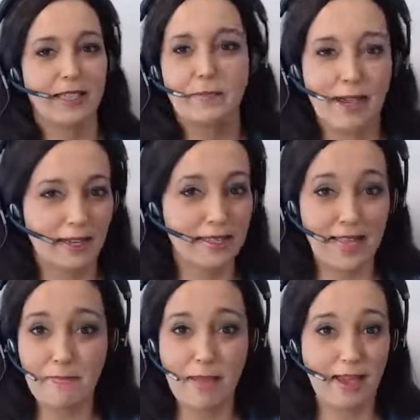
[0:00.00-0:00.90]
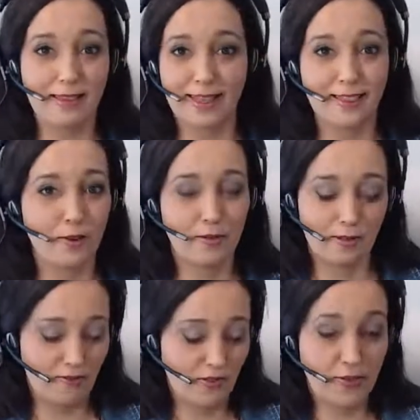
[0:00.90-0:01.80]
magnets, they may, like,
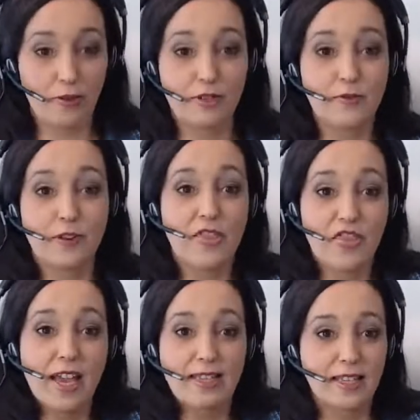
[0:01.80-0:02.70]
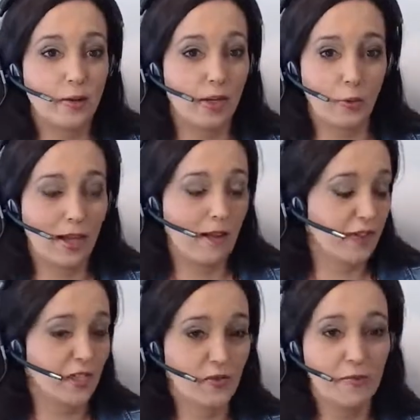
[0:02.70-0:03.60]
if they're different things, like, we have
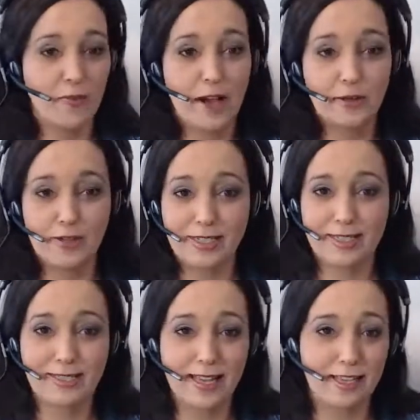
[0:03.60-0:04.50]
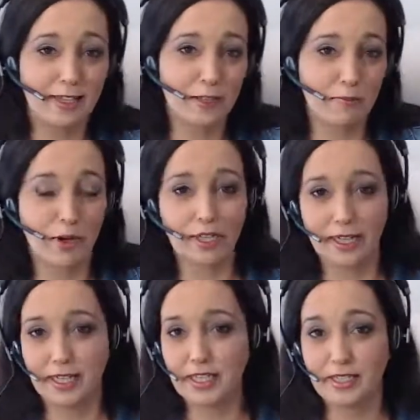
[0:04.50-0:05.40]
things from boundaries to selling to
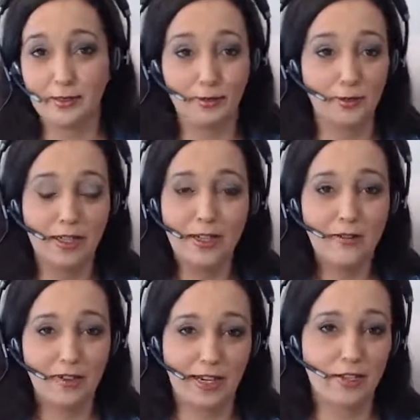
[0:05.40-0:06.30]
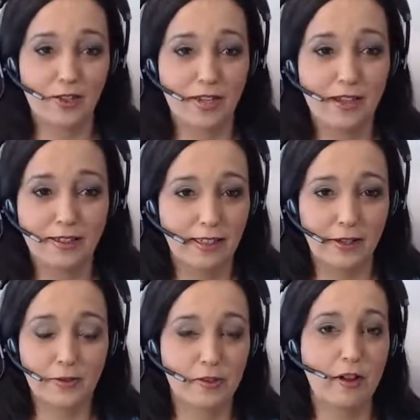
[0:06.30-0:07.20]
marketing to financial
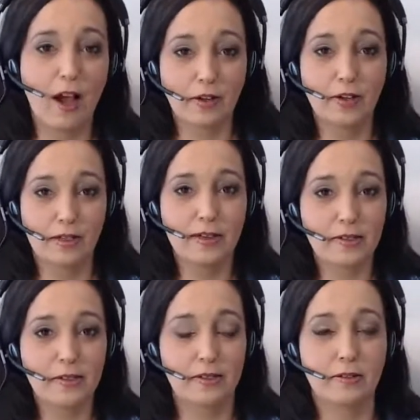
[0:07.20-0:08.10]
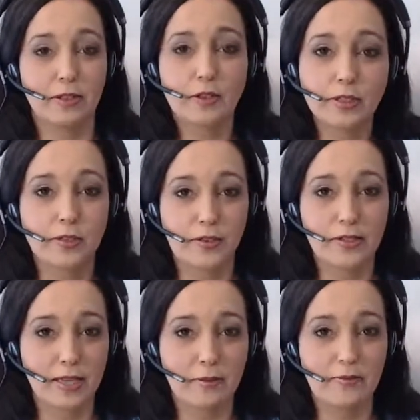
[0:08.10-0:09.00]
calculators. They're not going to necessarily trigger
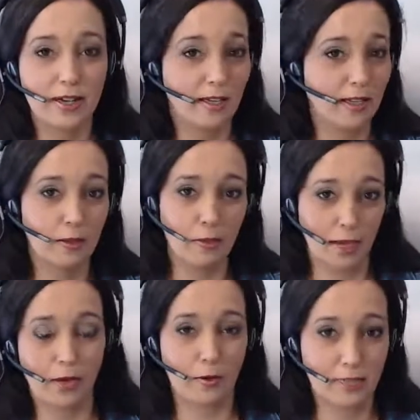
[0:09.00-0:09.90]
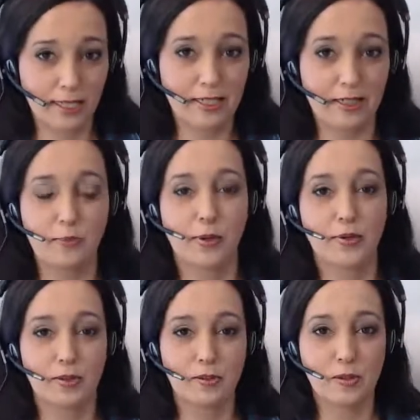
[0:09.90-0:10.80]
the same funnel, and it will make no sense to the
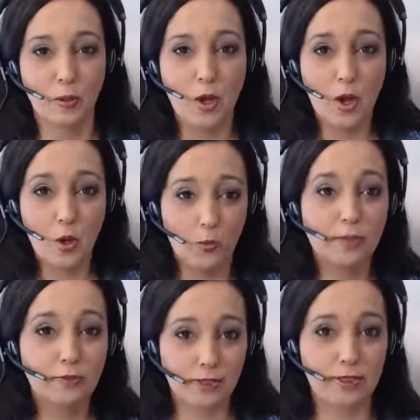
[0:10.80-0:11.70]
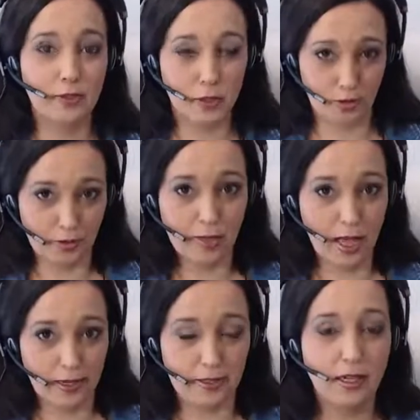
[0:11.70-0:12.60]
person. So we've really
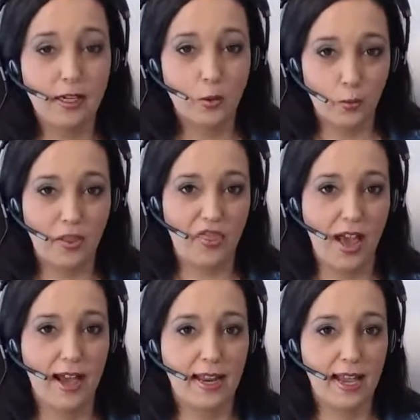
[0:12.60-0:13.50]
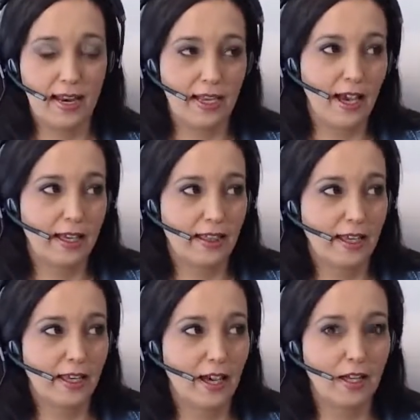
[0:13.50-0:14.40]
streamlined with that. And I
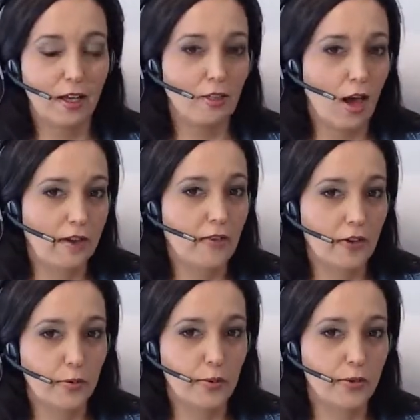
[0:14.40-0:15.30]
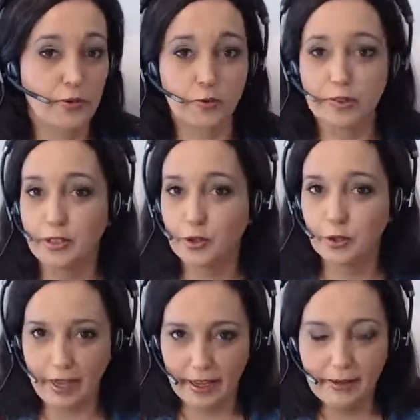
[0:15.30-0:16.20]
think a lot of entrepreneurs are really
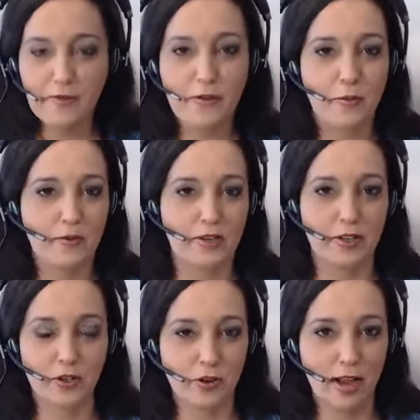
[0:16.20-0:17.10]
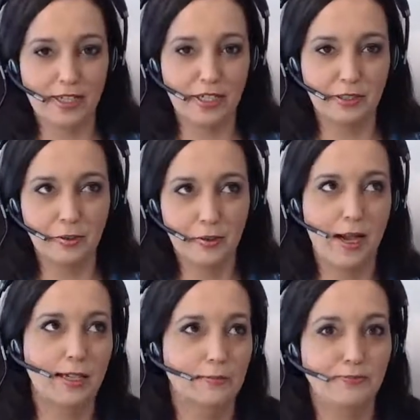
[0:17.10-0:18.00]
creative, and we really try to
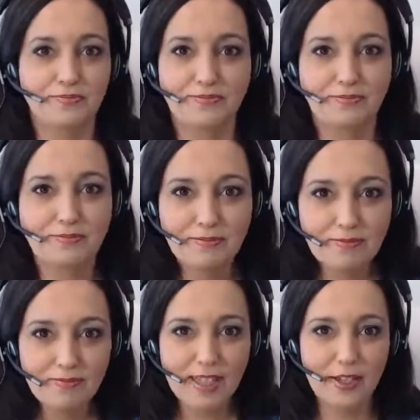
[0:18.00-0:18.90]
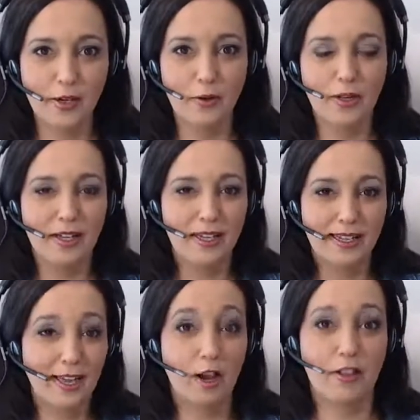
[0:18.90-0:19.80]

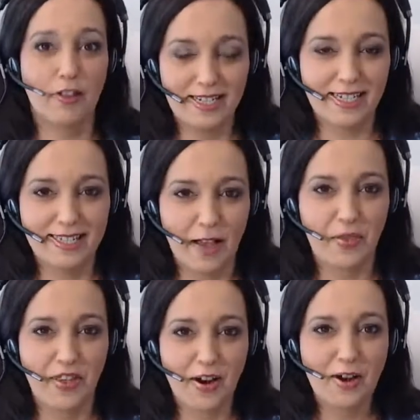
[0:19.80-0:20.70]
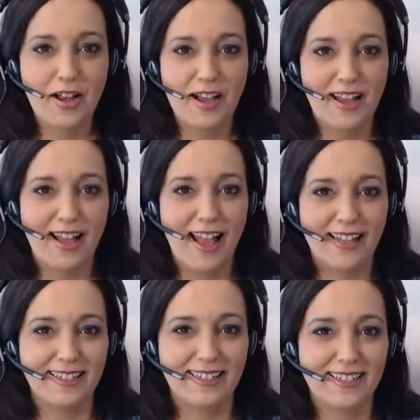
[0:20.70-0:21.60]
get all our ideas out there.
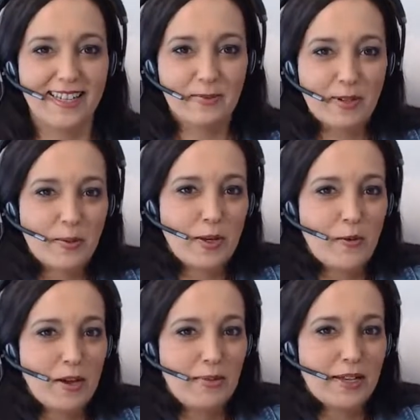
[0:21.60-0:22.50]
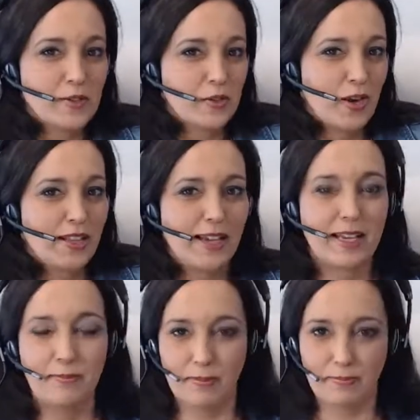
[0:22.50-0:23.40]
And as much as we don't want to be constrained,
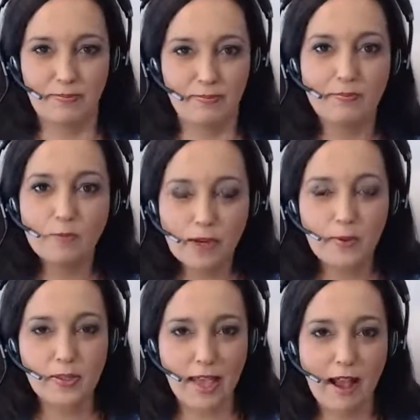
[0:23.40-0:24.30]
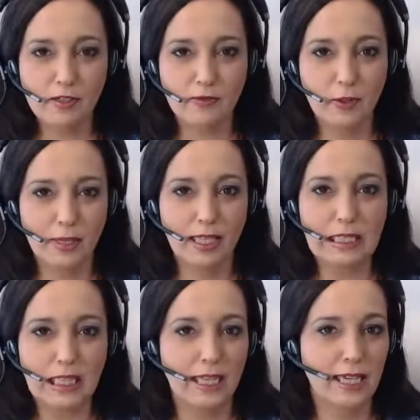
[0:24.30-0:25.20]
that can be one of the most cash flow
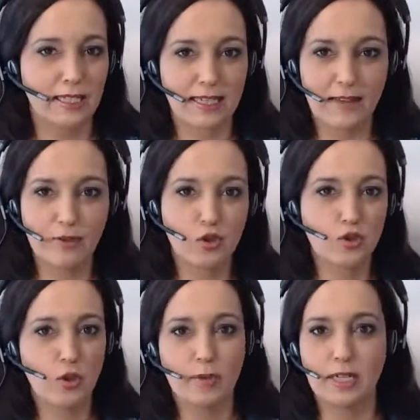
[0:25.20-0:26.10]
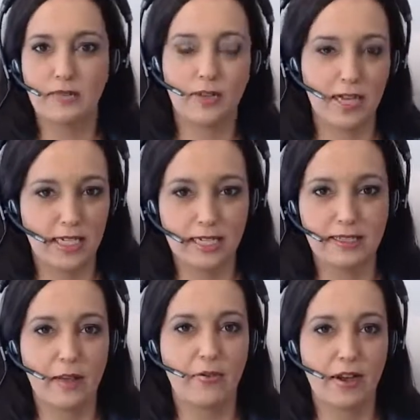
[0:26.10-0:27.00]
killing things, is to have so many different
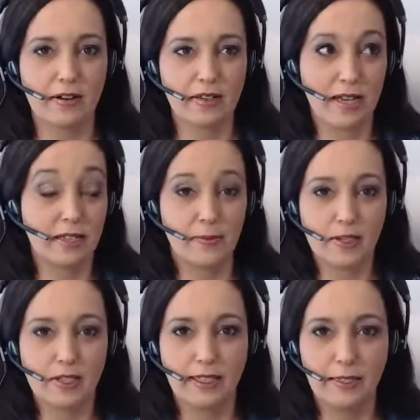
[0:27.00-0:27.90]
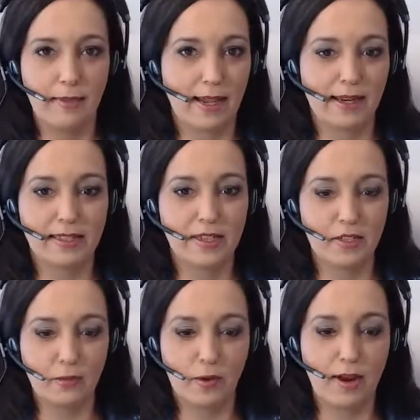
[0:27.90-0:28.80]
ideas out there, and especially lead magnets,
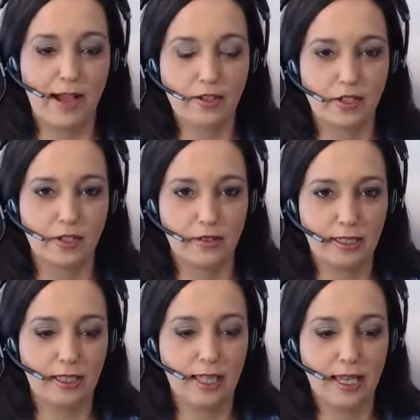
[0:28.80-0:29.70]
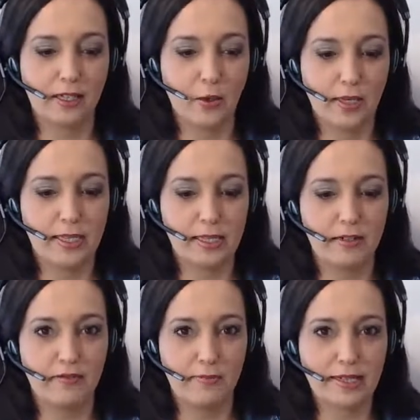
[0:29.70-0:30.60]
because you won't actually create that
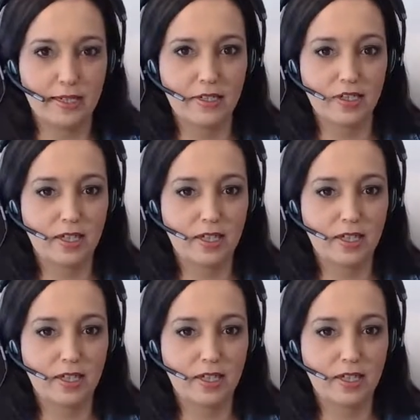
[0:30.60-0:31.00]
cohesive message.